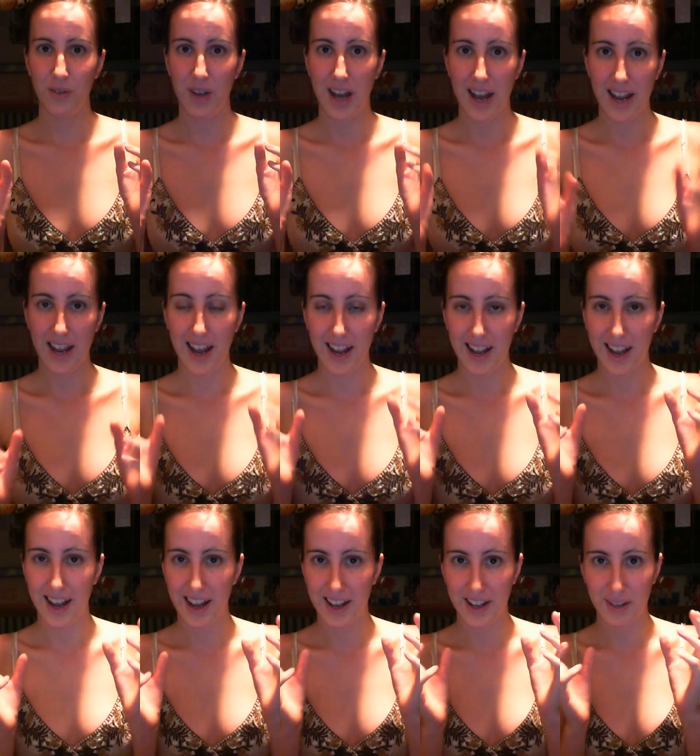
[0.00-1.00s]

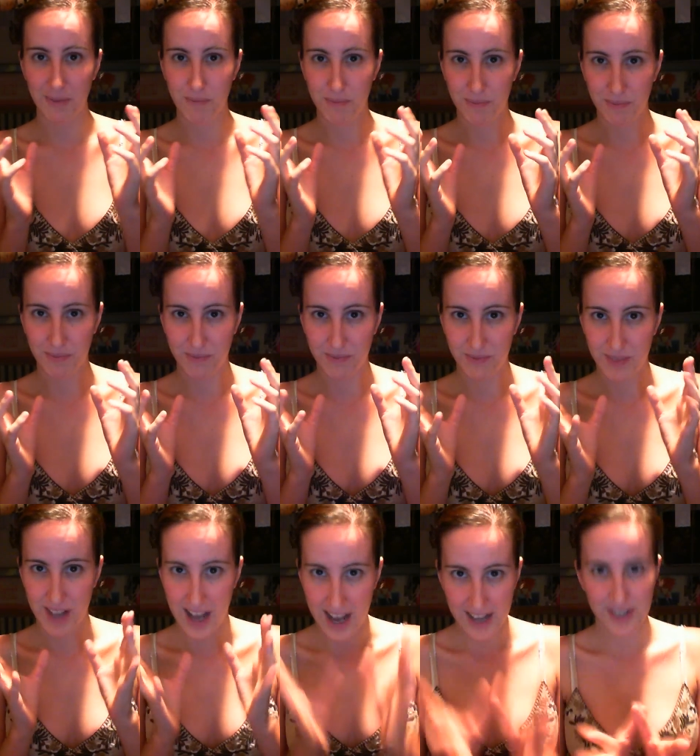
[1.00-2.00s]
I
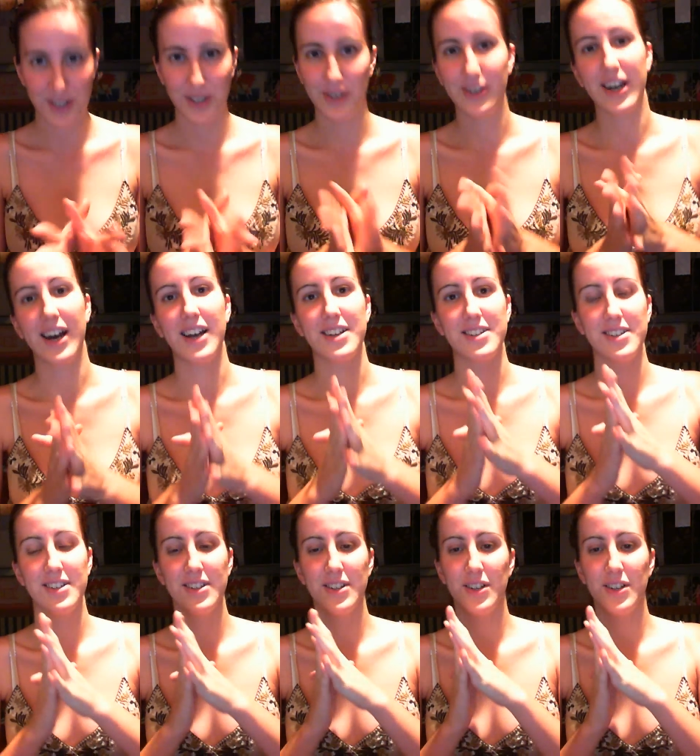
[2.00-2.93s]
ask you guys,